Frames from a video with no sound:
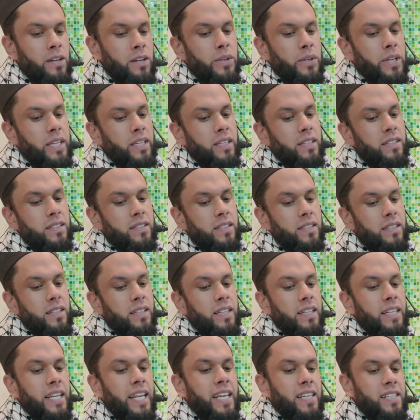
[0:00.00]
Okay.
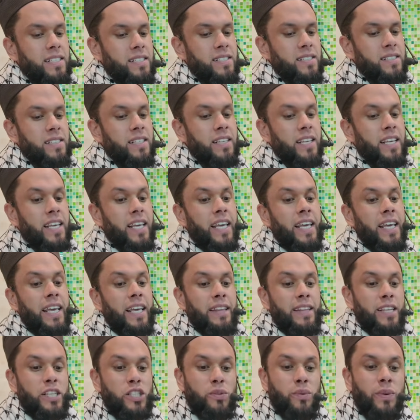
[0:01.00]
Next,
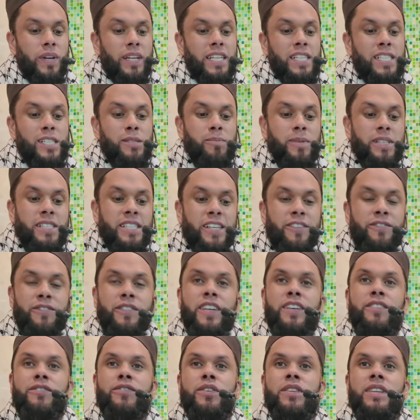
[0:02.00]
this one is
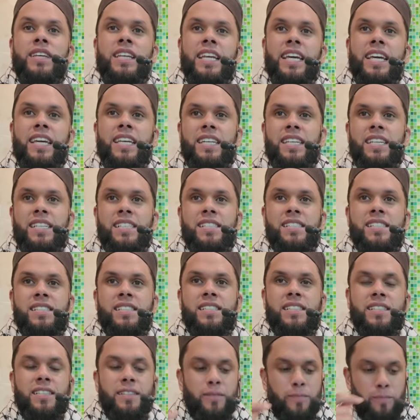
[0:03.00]
specific for the ladies.
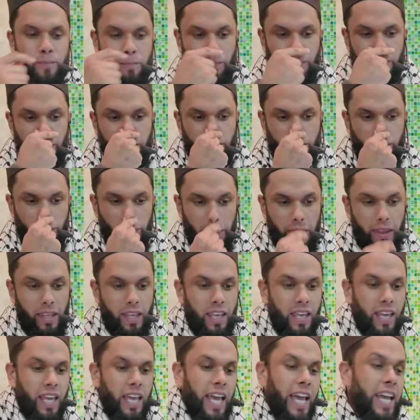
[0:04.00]

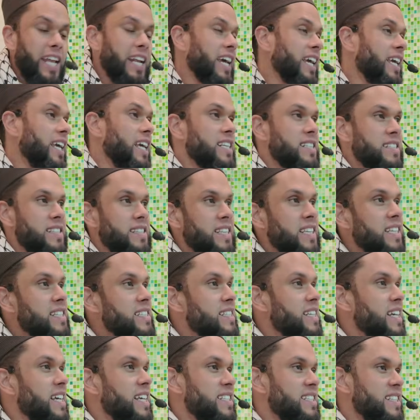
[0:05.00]
And I guess these
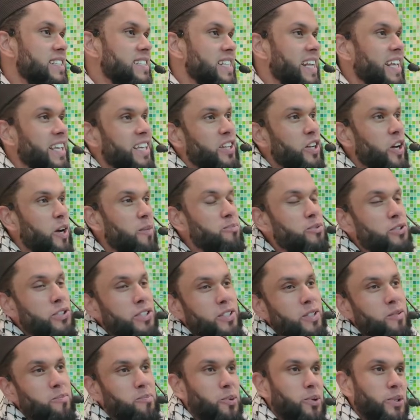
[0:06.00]
days it's like an
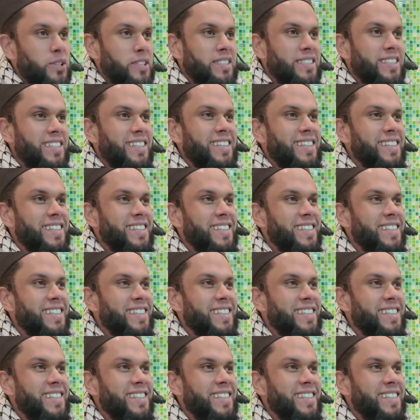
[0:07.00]
optional point.